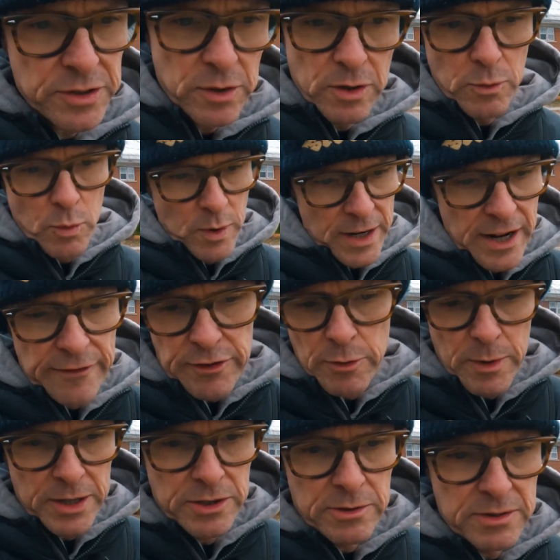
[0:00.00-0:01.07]
or whatever
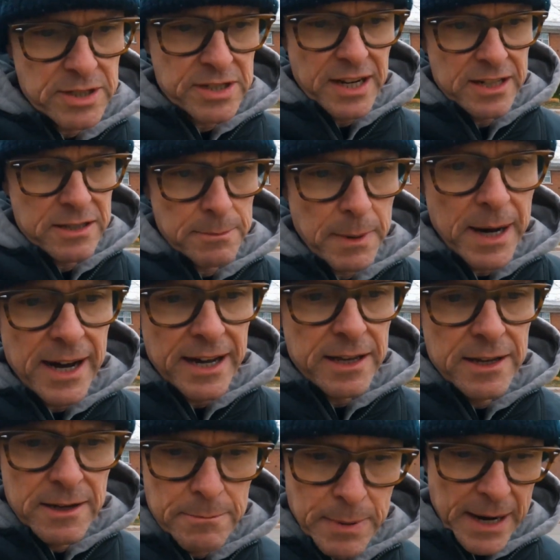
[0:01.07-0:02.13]
one you decide to buy,
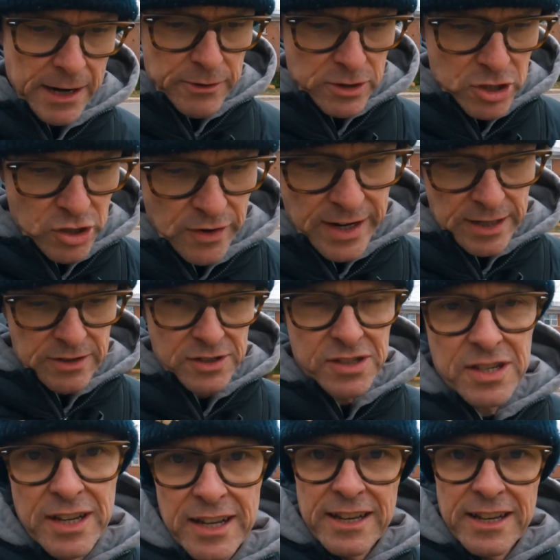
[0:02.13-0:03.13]
powered trainers,